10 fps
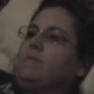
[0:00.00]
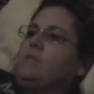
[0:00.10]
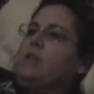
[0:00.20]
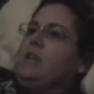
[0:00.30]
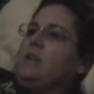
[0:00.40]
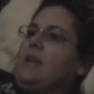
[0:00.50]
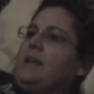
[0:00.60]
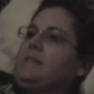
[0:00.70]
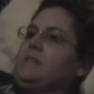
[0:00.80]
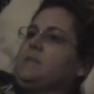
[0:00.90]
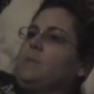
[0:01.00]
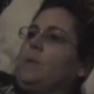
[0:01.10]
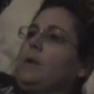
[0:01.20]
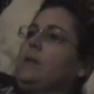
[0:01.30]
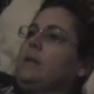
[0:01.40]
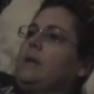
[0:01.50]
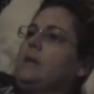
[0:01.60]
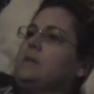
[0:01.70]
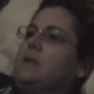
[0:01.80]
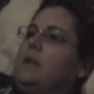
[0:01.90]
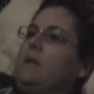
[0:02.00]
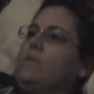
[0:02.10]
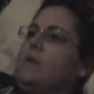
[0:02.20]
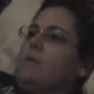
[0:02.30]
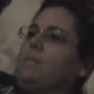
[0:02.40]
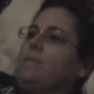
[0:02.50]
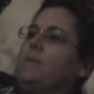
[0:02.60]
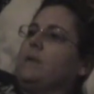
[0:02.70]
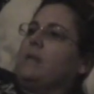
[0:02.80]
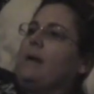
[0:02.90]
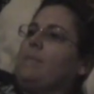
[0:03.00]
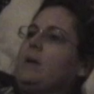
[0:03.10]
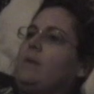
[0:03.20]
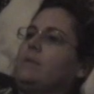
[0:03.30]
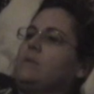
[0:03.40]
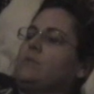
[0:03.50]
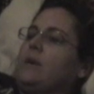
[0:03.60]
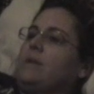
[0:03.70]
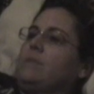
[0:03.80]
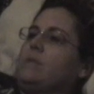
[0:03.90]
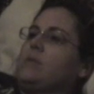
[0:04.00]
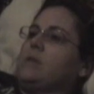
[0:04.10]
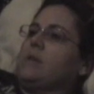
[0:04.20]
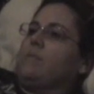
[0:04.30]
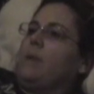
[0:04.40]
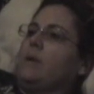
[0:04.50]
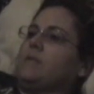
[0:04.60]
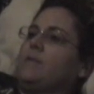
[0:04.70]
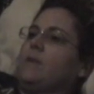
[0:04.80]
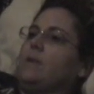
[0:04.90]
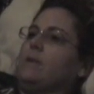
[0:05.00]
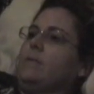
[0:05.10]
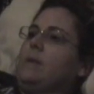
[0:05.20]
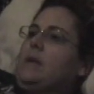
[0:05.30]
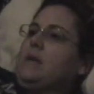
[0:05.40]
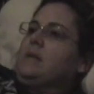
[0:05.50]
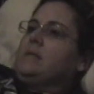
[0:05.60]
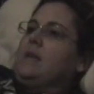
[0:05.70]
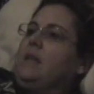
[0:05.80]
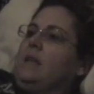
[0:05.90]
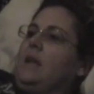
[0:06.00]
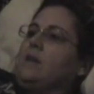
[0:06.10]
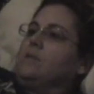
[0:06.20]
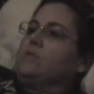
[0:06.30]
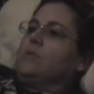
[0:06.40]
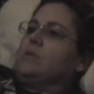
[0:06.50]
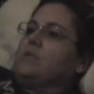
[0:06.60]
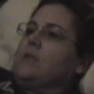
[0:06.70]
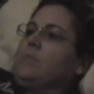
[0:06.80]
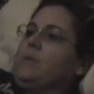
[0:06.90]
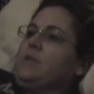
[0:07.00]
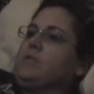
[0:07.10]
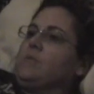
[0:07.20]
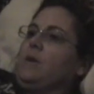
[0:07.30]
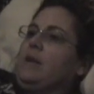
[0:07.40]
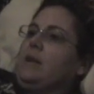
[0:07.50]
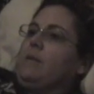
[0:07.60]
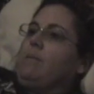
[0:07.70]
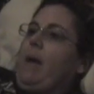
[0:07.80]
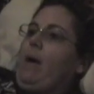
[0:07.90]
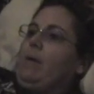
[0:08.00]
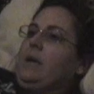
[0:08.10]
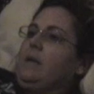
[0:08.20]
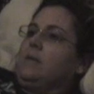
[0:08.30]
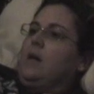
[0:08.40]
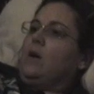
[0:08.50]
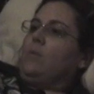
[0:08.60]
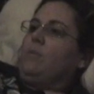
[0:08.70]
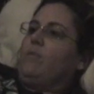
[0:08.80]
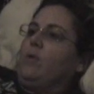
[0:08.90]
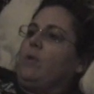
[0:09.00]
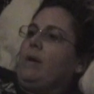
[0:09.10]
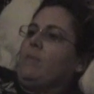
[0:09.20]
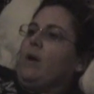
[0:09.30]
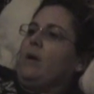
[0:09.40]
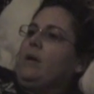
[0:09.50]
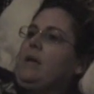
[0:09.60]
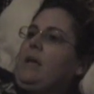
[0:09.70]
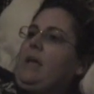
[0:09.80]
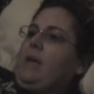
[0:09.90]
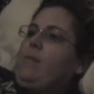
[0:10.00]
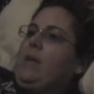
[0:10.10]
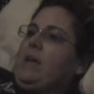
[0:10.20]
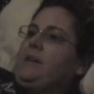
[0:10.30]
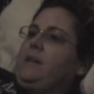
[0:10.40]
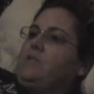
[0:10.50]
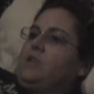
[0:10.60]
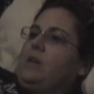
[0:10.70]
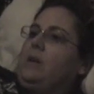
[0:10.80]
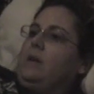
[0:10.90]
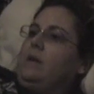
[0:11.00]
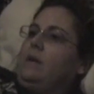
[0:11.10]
She could dance as prettily as any of them. The clapping almost drowned the music of Pa's fiddle. Suddenly, Uncle George did a pigeon wing, and bowing low before Grandma, he began to jig.